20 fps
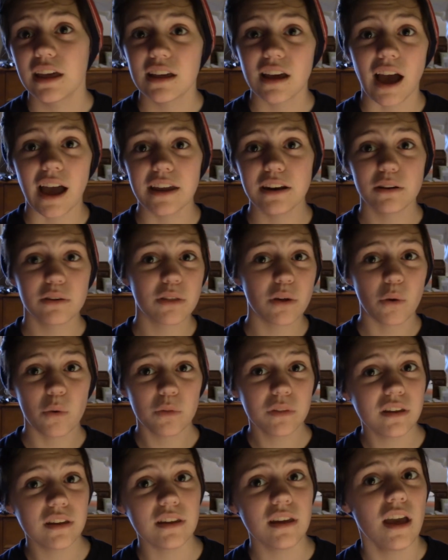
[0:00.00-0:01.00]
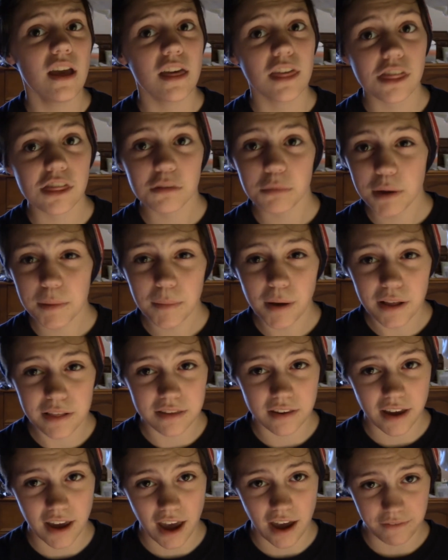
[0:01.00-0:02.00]
I know the only 3 months
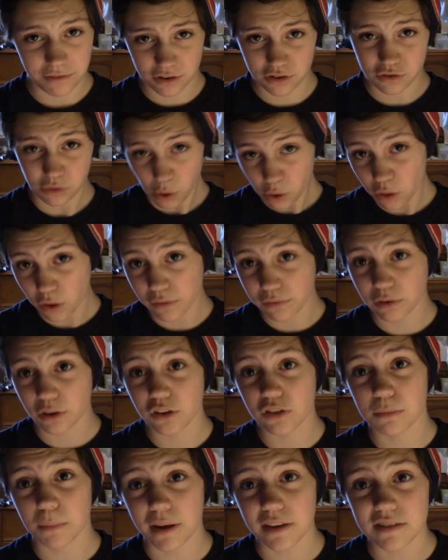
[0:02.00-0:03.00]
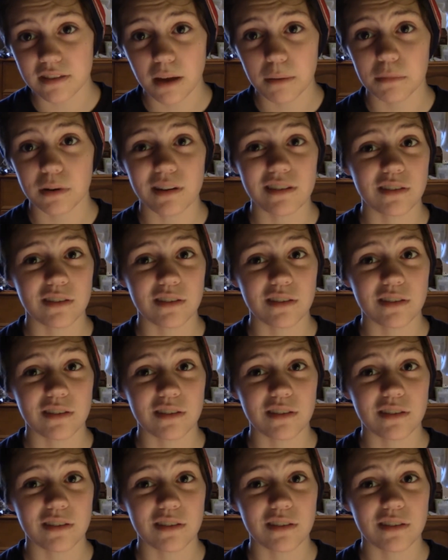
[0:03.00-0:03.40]
I have control over is my summer,